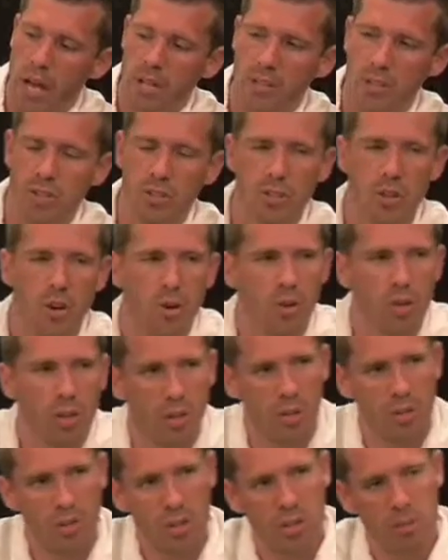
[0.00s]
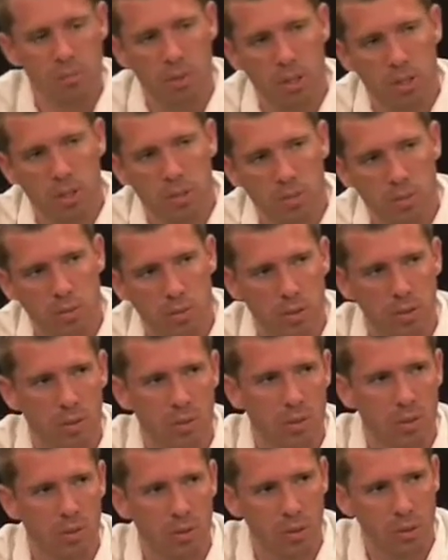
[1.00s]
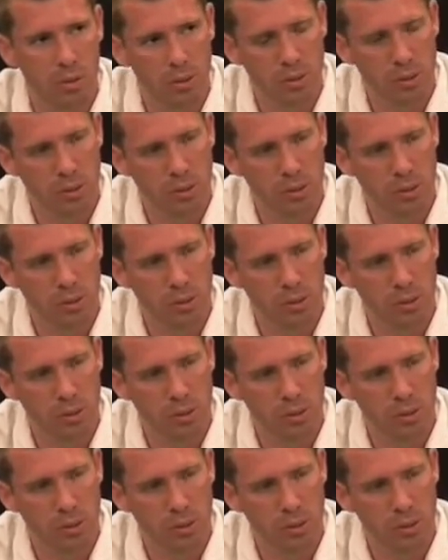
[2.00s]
as you go, you know, the experience really took over.